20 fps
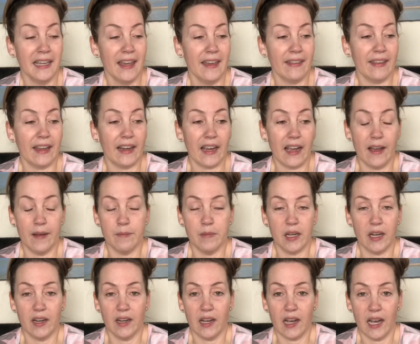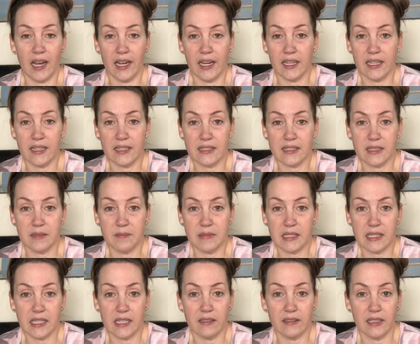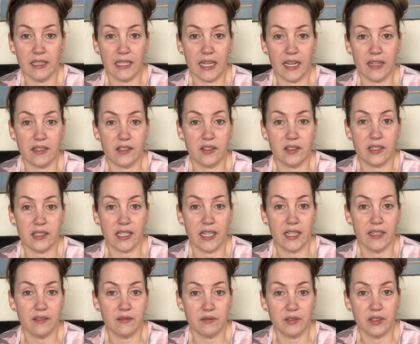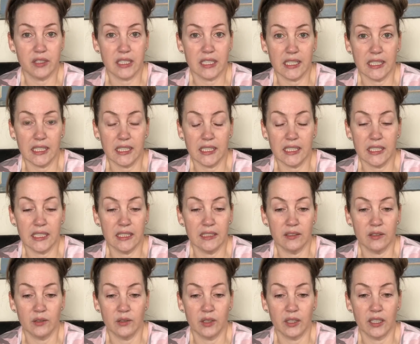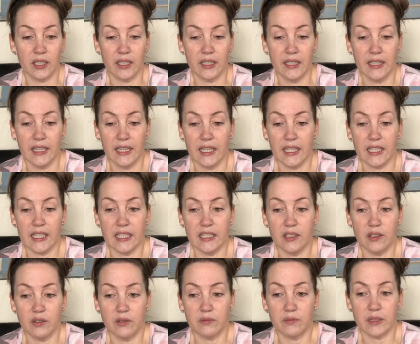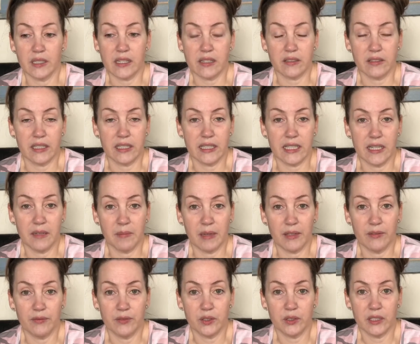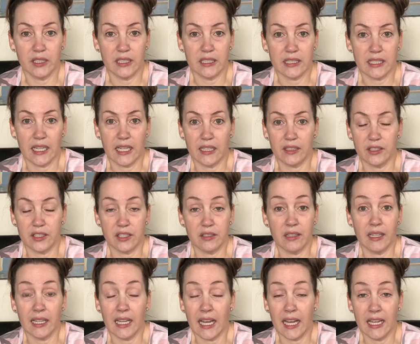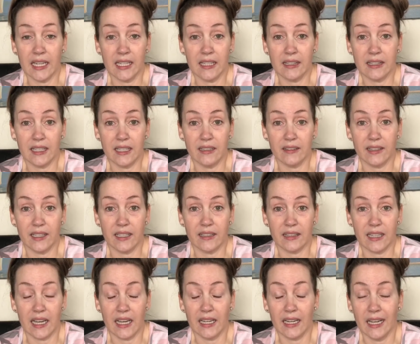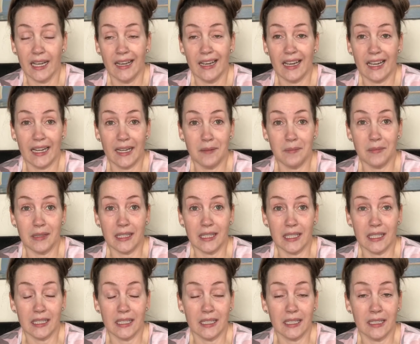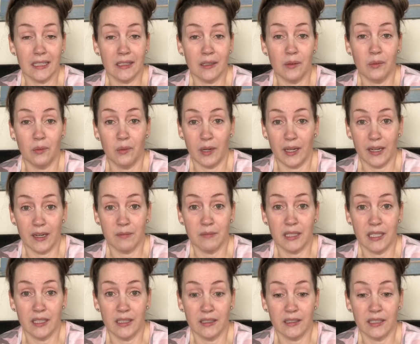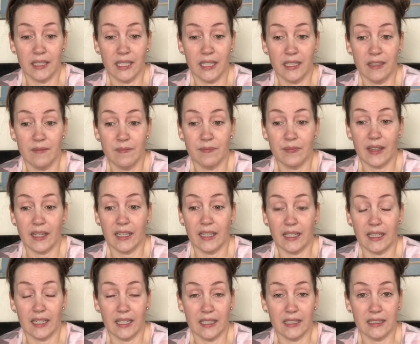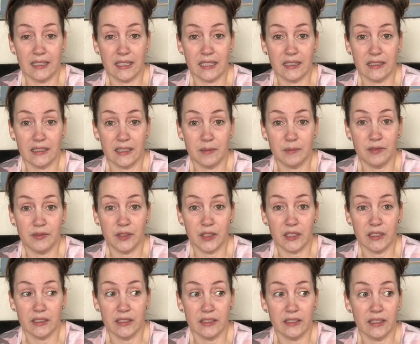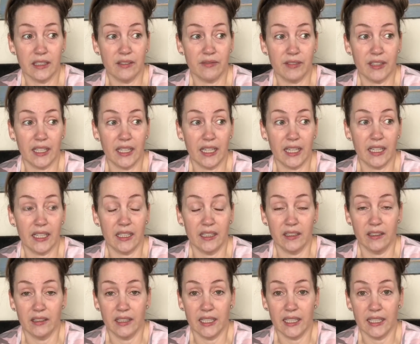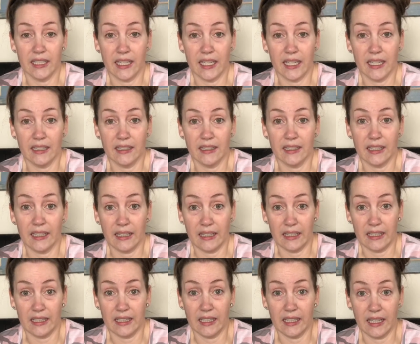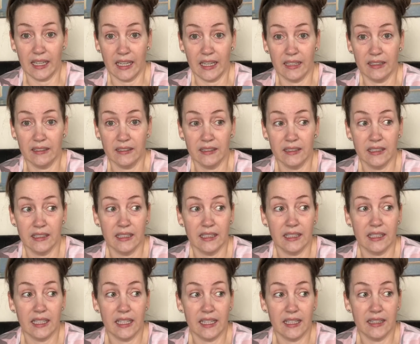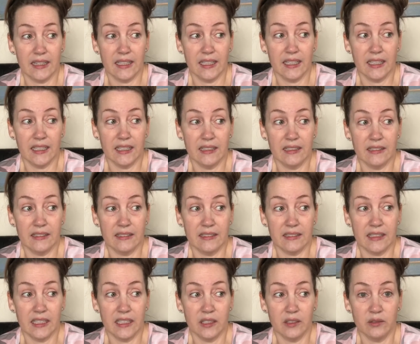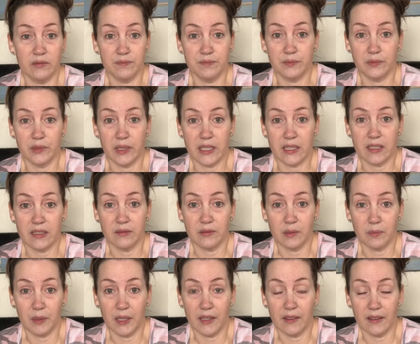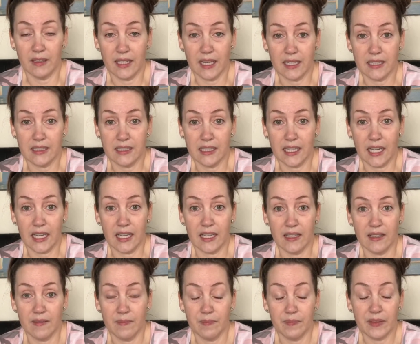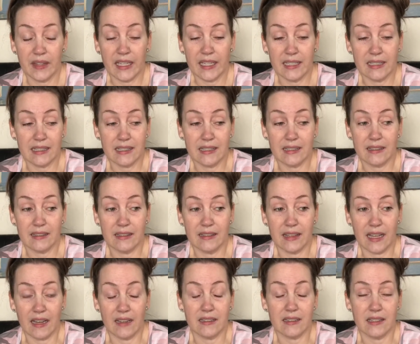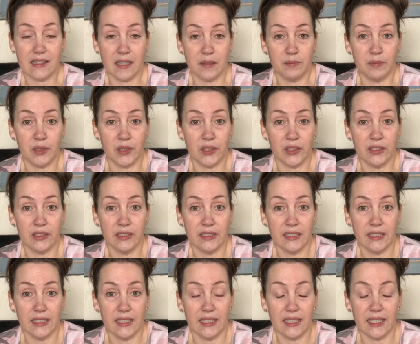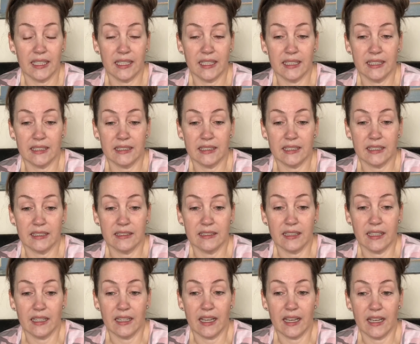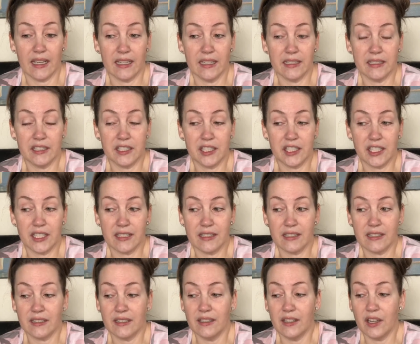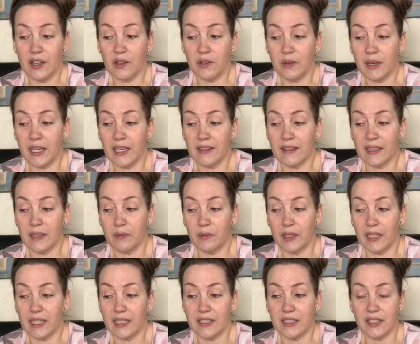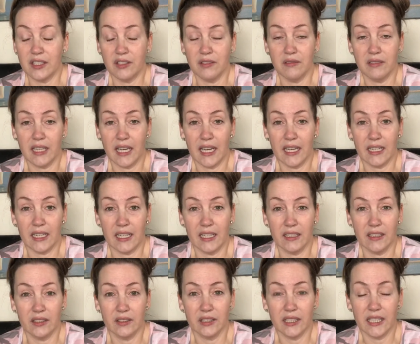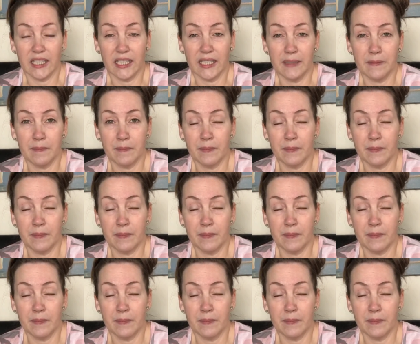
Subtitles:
like I'm not hiding some secret exercise routine or, you know, restricting my food intake or doing anything like that. I'm eating when I'm hungry. I eat until I'm full. If I get hungry again, I eat again, and then, you know, rinse and repeat the next day. It's that simple. And just knowing that when I do get hungry,